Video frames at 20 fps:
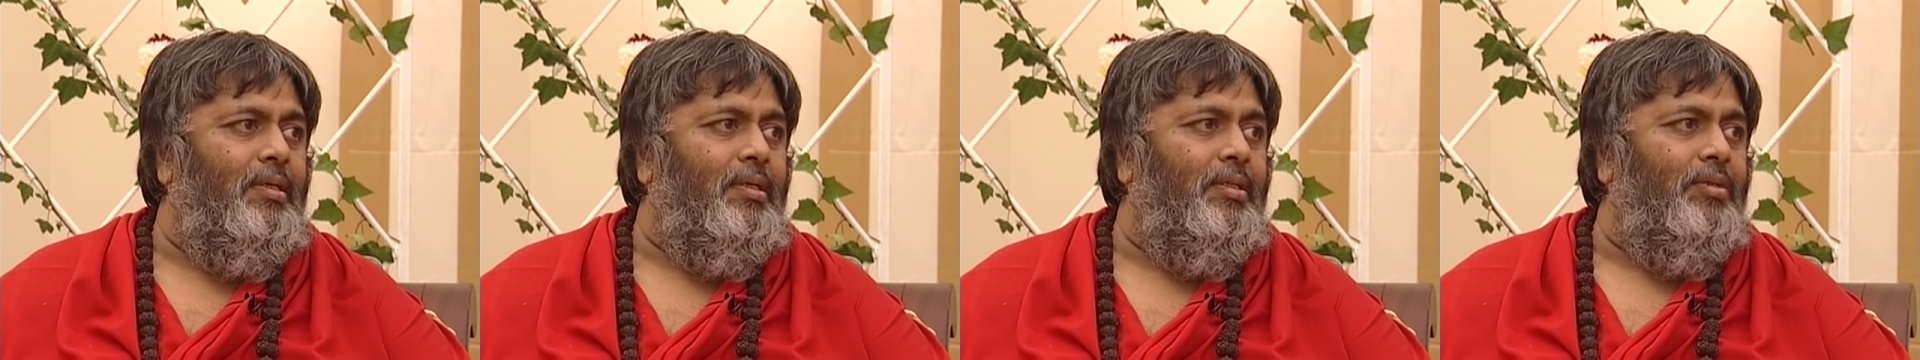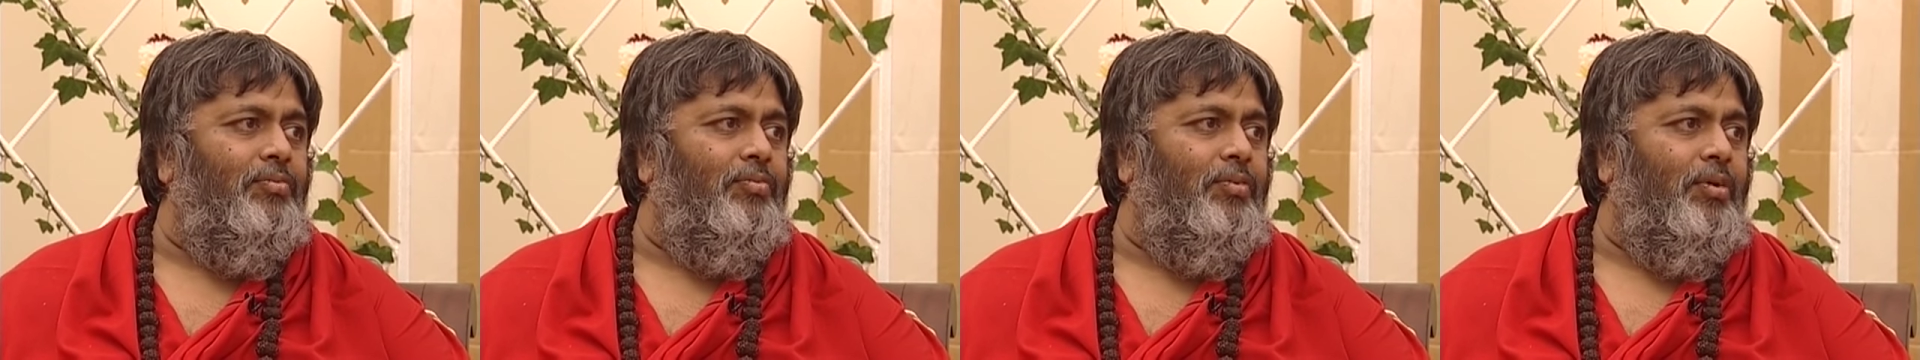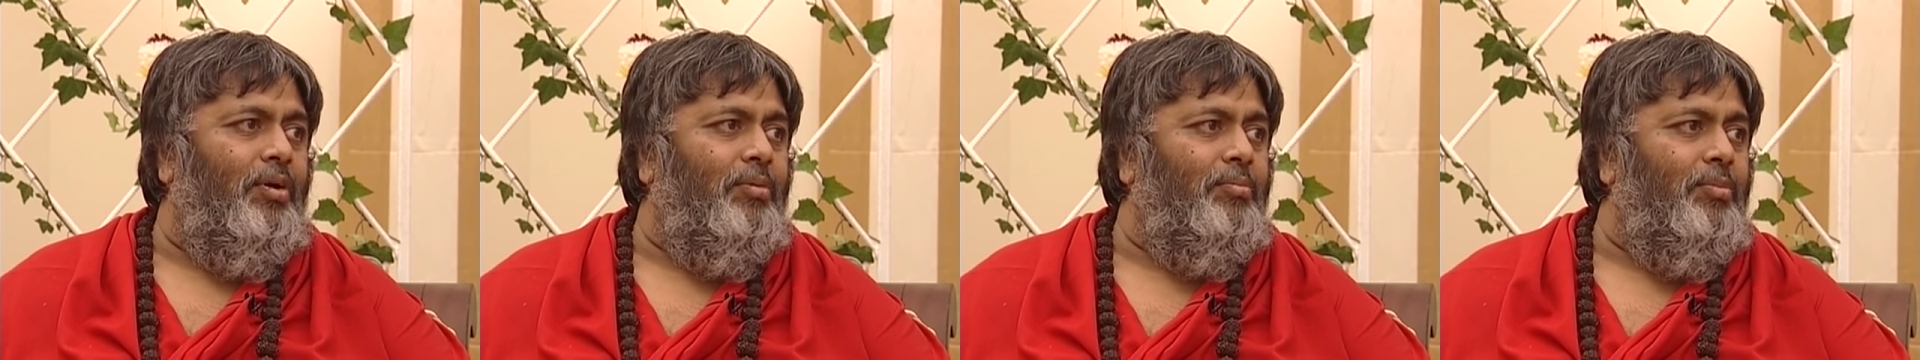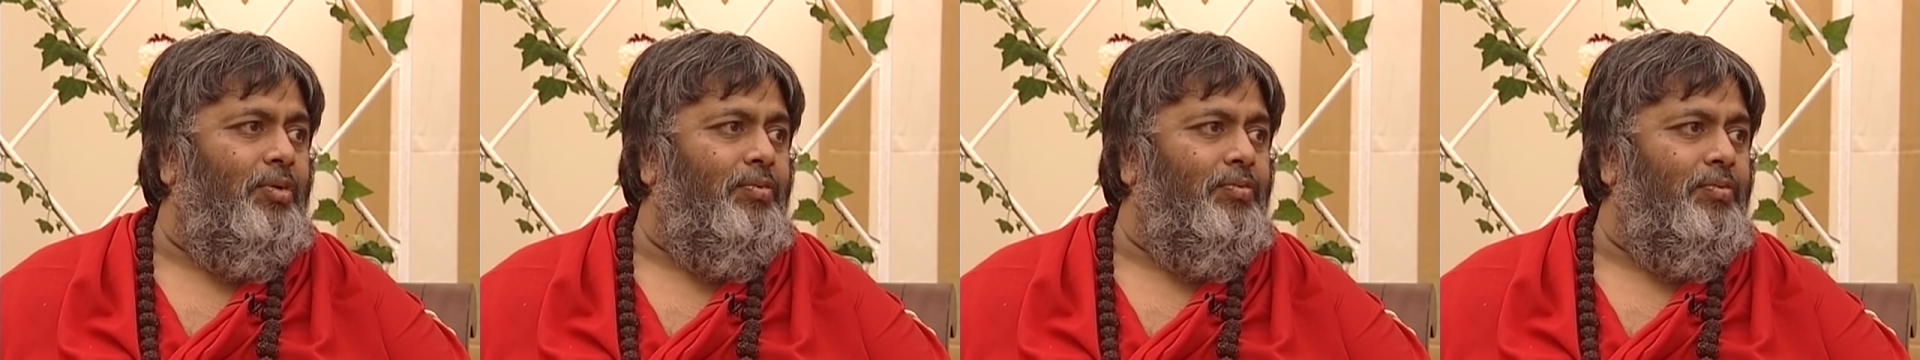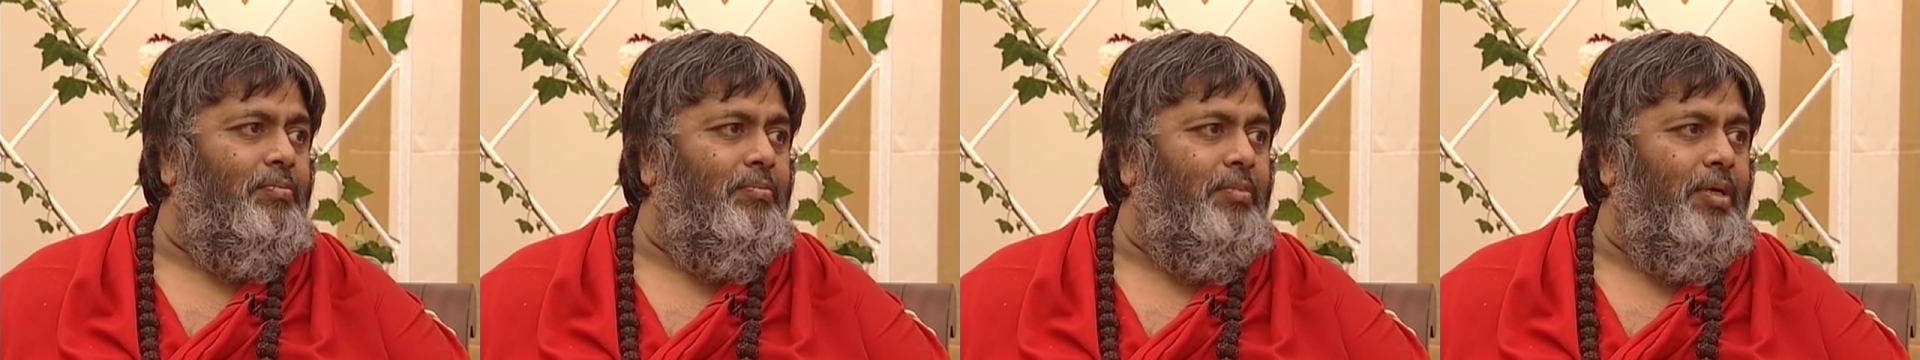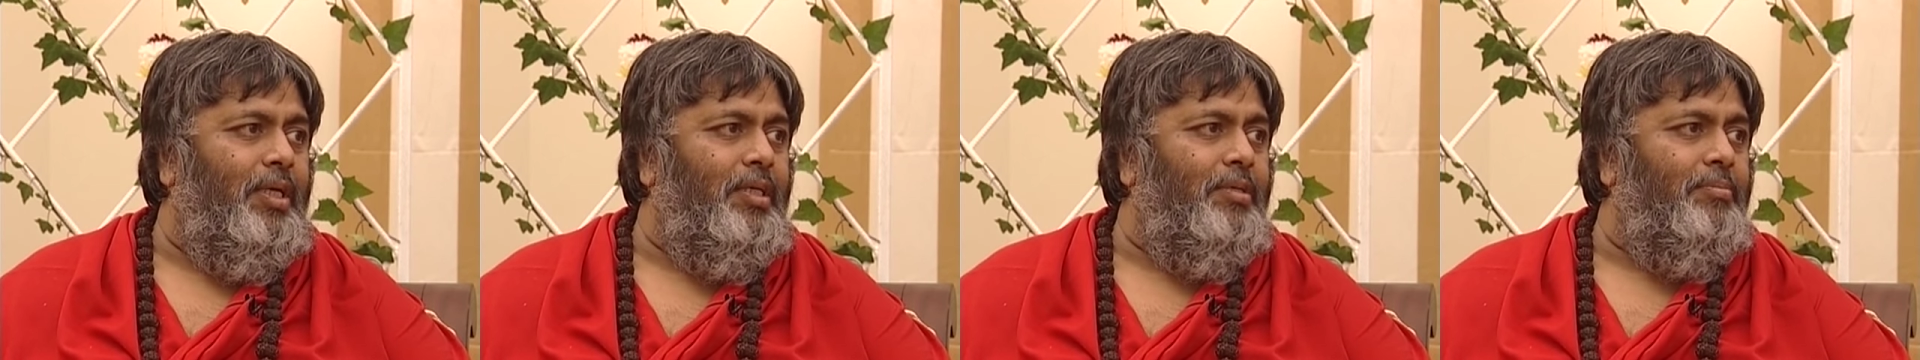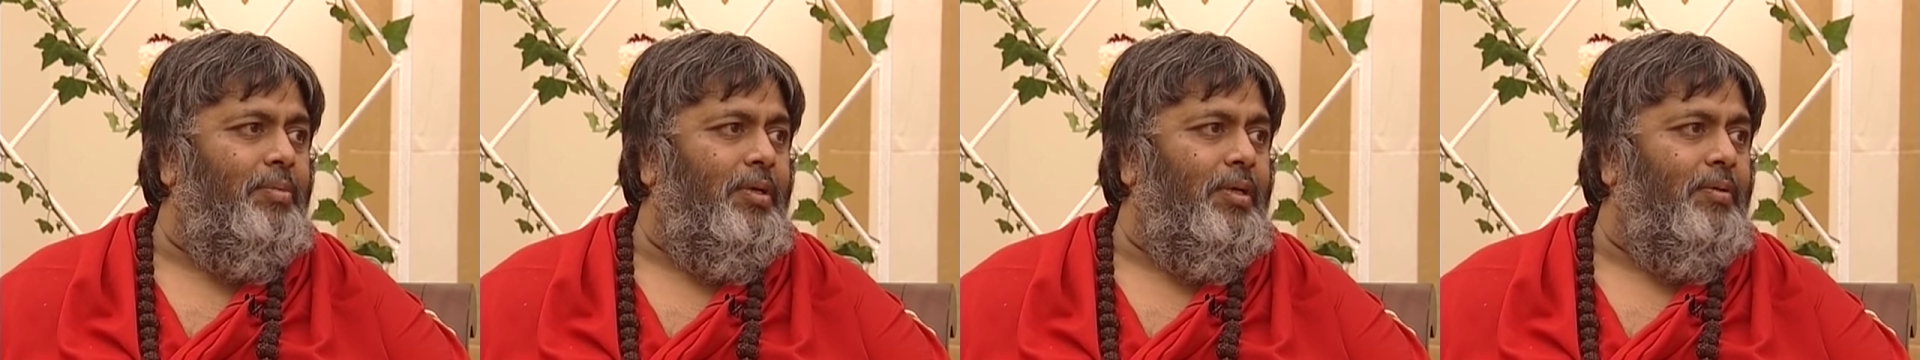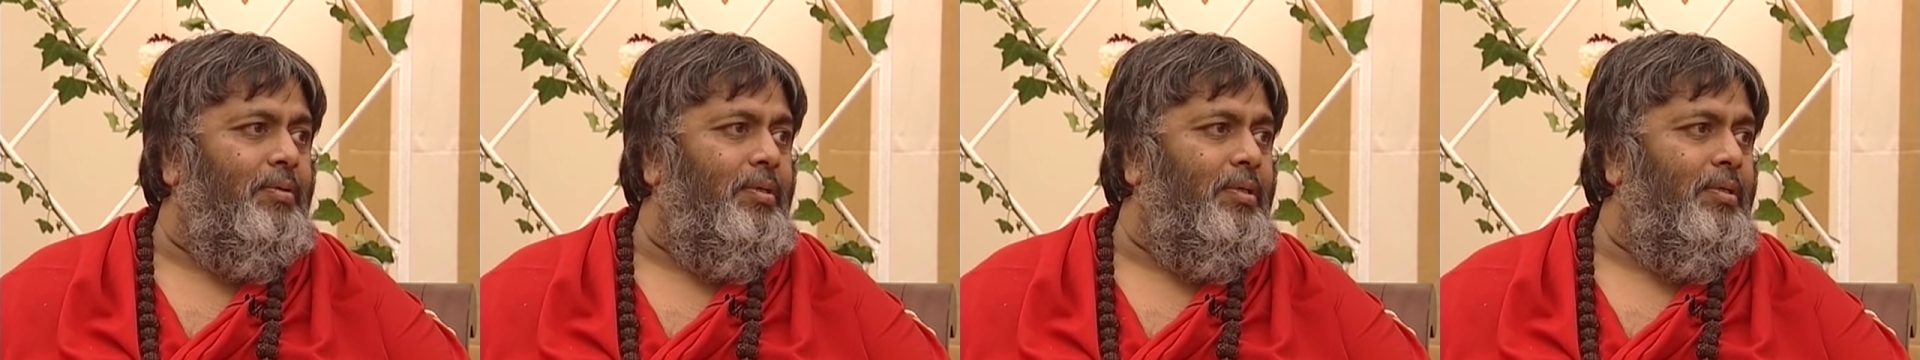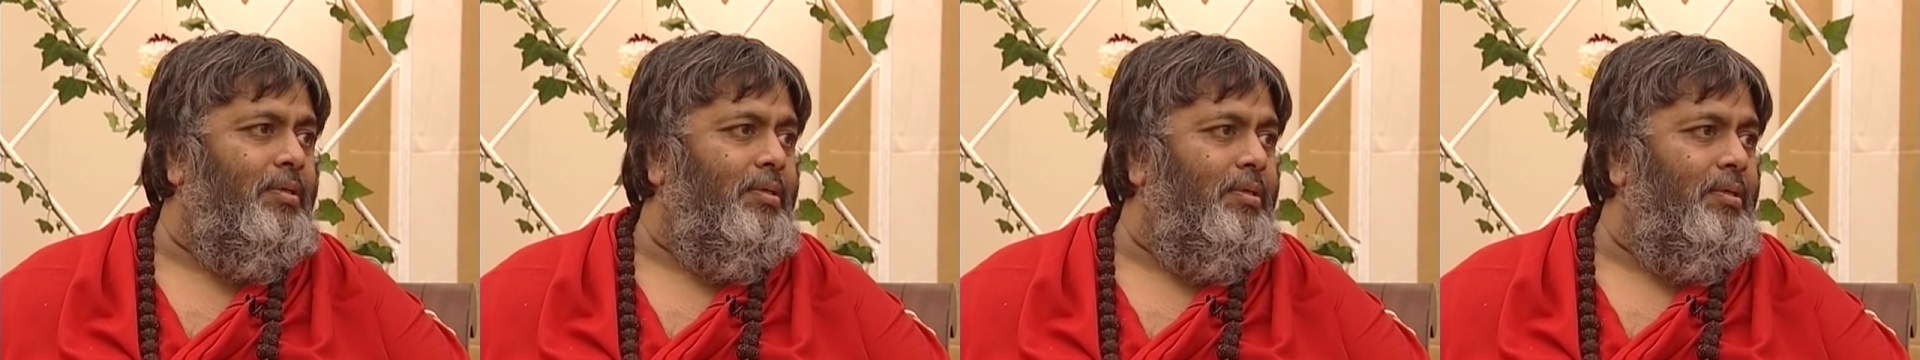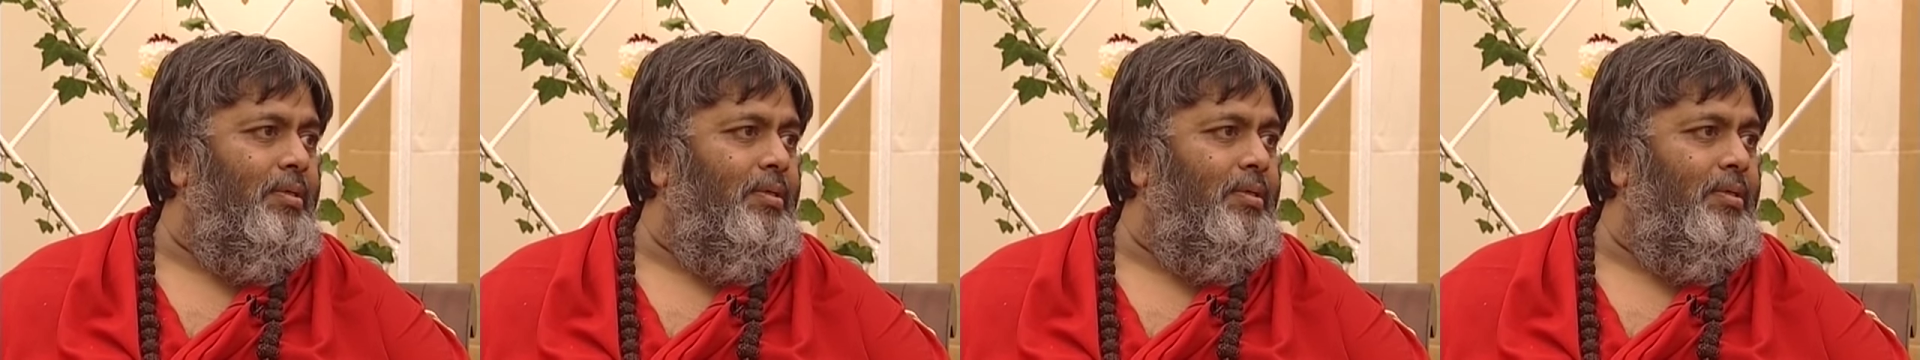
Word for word: in the form of mind power,